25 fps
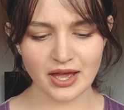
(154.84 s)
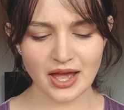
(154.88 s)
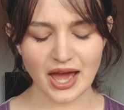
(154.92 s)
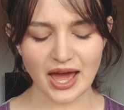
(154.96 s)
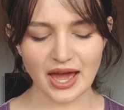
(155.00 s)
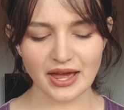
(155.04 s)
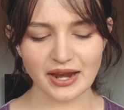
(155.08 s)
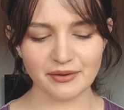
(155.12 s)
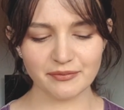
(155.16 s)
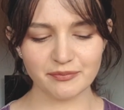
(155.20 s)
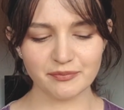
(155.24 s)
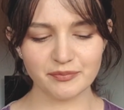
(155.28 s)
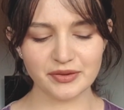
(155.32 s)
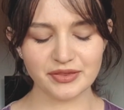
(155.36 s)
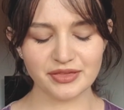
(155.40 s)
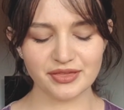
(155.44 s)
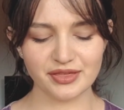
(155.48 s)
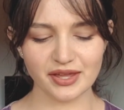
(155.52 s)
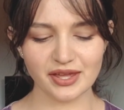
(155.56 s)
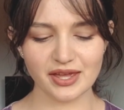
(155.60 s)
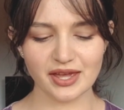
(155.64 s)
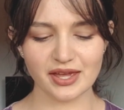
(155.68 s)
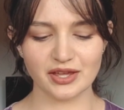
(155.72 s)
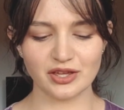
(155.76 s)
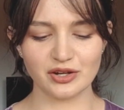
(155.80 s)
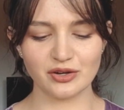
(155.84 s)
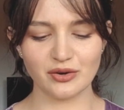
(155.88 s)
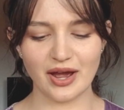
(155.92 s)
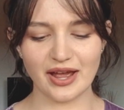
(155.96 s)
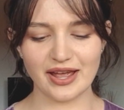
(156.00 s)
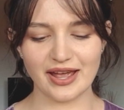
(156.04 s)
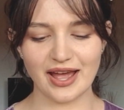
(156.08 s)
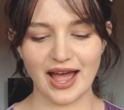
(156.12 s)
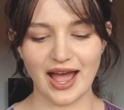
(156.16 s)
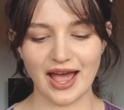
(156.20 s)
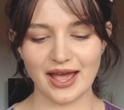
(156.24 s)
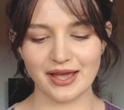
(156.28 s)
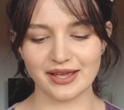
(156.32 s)
I've been thinking,
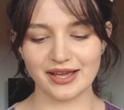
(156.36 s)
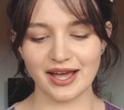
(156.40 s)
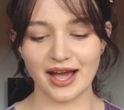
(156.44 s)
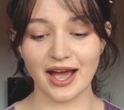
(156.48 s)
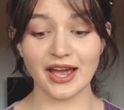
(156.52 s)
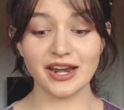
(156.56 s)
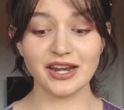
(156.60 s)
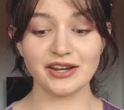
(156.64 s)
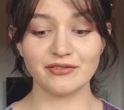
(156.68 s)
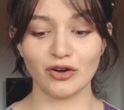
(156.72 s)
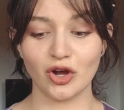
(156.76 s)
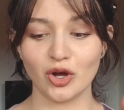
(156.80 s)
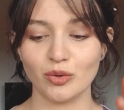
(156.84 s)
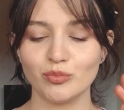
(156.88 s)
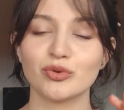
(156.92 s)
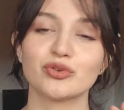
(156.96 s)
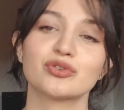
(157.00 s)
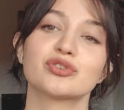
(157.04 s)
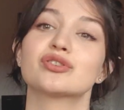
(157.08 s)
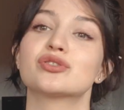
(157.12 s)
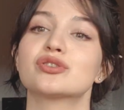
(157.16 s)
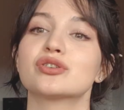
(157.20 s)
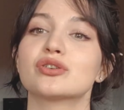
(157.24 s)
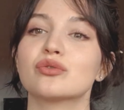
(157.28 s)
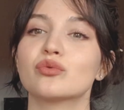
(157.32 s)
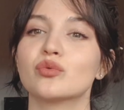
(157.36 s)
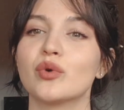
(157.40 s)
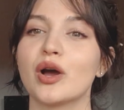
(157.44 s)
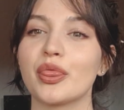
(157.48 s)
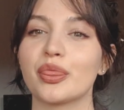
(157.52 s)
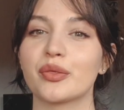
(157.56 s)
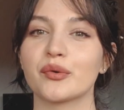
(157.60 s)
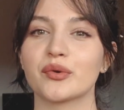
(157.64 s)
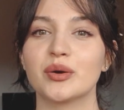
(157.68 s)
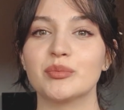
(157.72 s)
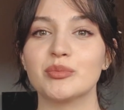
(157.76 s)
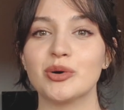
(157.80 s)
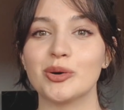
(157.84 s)
I kind of almost went
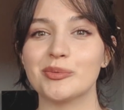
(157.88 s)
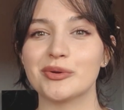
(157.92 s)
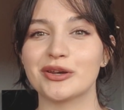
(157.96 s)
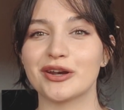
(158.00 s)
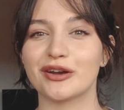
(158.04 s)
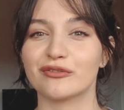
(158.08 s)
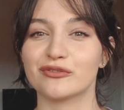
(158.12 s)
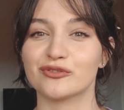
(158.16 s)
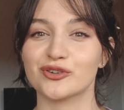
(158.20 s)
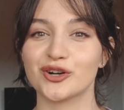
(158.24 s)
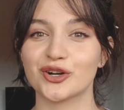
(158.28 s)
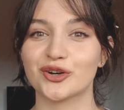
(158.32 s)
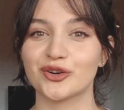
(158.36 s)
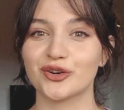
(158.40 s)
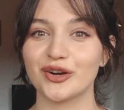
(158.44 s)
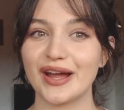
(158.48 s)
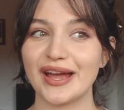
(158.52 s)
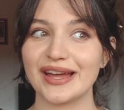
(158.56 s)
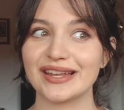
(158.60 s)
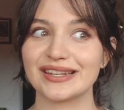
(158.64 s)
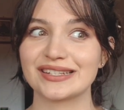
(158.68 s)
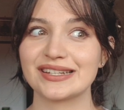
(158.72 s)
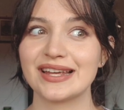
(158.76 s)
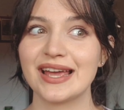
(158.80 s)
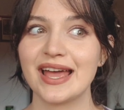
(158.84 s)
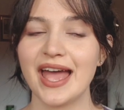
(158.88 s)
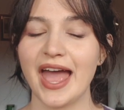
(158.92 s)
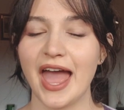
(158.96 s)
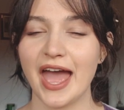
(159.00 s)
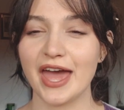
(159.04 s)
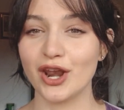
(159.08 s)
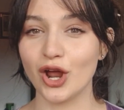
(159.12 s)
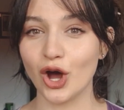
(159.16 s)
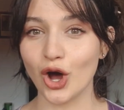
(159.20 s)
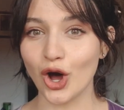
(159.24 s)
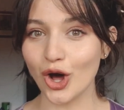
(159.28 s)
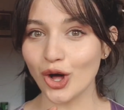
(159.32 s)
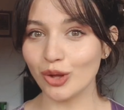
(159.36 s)
through a moment of regret
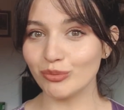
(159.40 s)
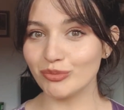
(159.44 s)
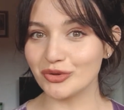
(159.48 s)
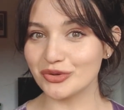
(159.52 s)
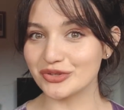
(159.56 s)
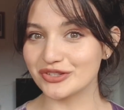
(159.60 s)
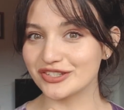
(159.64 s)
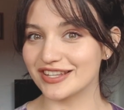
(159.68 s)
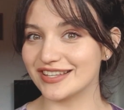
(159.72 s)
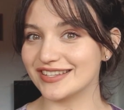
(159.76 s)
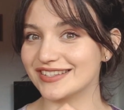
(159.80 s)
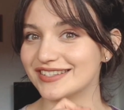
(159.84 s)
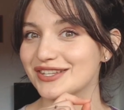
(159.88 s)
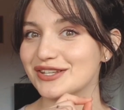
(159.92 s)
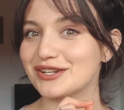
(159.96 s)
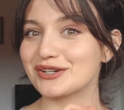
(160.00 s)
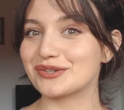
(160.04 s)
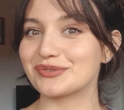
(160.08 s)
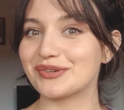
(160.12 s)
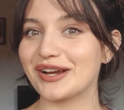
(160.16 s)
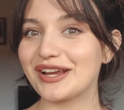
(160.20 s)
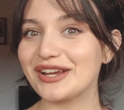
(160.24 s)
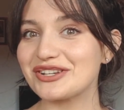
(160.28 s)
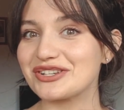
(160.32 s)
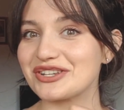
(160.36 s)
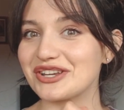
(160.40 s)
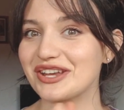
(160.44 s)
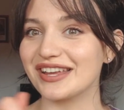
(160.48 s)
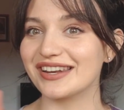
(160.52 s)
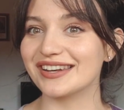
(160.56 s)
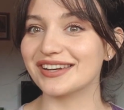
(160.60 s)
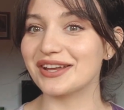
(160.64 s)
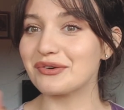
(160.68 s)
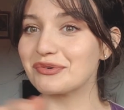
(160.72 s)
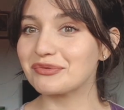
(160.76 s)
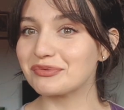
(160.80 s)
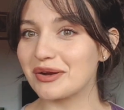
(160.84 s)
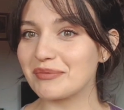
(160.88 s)
and almost consideration.
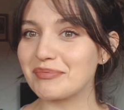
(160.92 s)
I